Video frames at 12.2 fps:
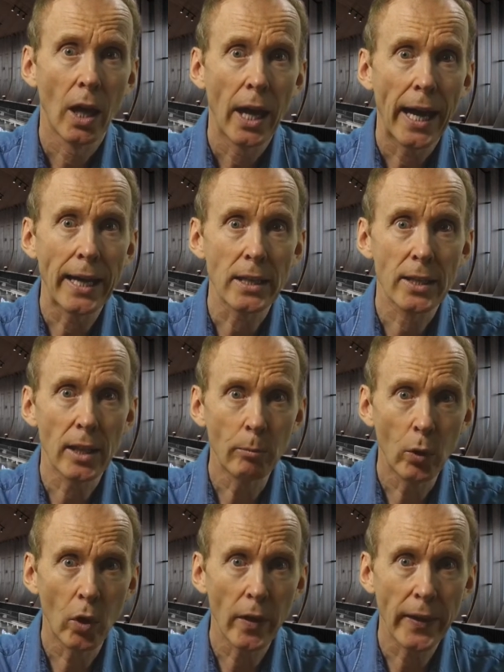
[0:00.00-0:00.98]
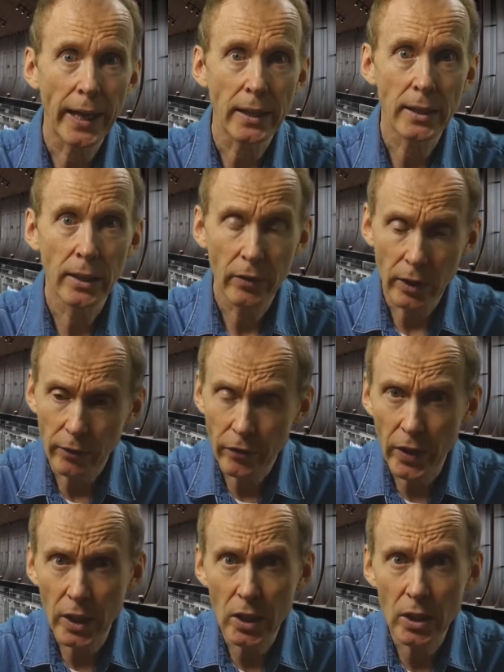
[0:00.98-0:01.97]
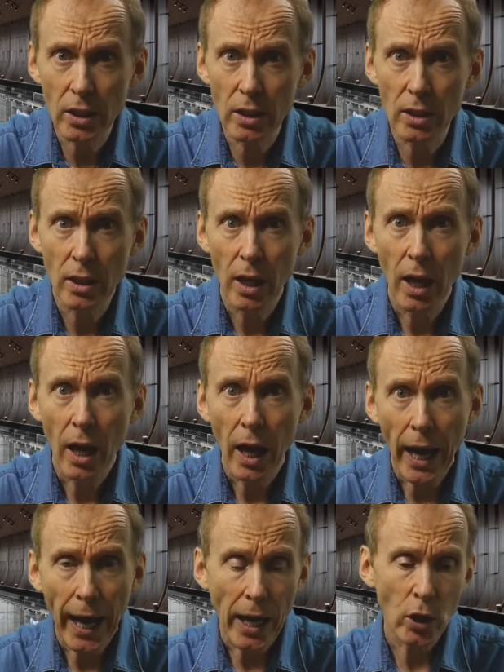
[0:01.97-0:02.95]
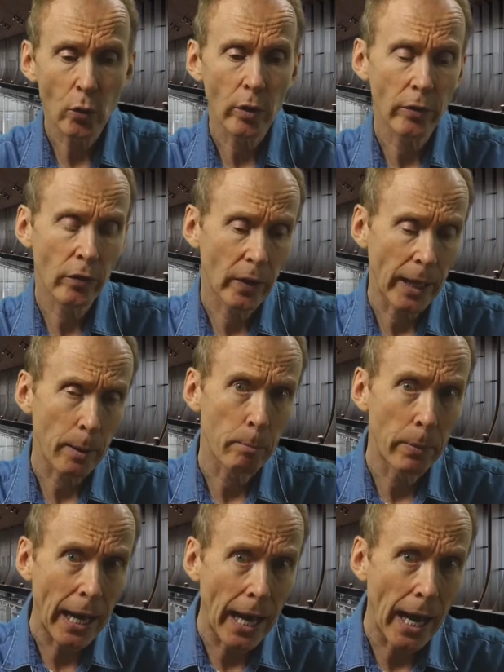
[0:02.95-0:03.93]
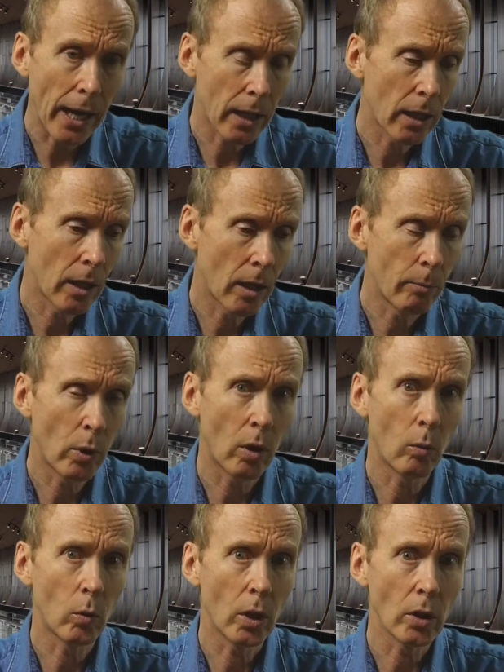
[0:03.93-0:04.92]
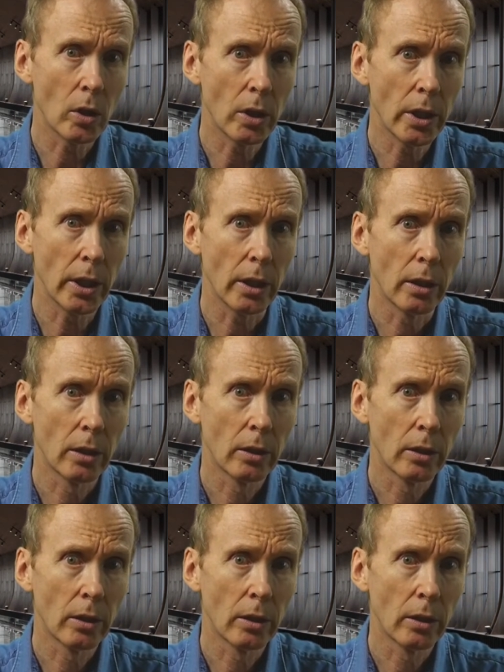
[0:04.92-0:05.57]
At some point, the activity finishes, and you reflect back upon what you did.